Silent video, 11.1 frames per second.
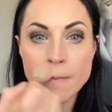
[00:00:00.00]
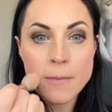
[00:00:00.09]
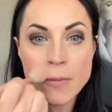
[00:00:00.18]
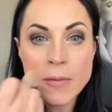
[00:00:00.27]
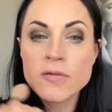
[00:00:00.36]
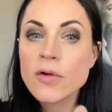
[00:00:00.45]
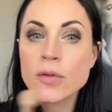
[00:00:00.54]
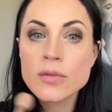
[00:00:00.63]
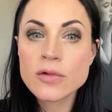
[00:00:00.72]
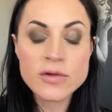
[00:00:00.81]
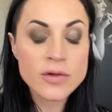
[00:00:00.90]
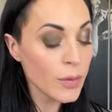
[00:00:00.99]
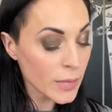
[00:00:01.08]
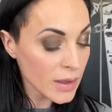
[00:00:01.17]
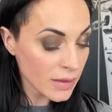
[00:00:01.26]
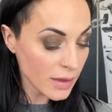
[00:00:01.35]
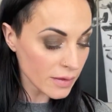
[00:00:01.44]
for so
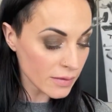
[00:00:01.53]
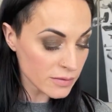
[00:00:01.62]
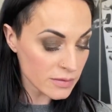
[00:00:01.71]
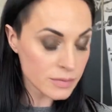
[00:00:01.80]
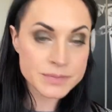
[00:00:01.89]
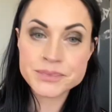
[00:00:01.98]
many things.